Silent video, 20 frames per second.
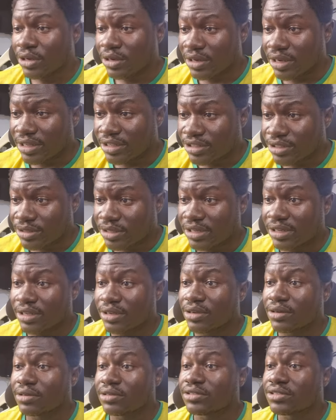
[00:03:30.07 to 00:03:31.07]
Let's
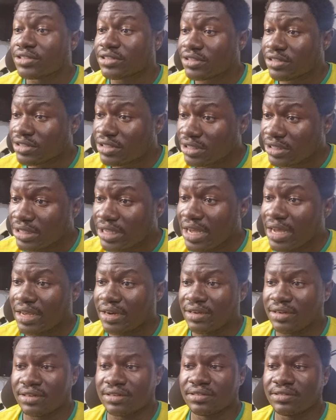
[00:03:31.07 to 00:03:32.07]
click on
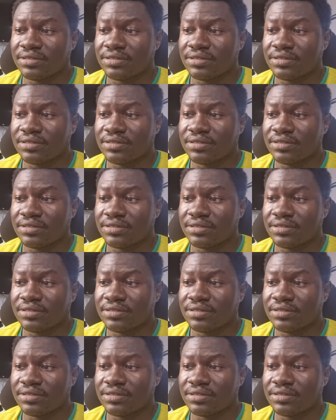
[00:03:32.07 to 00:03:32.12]
citar.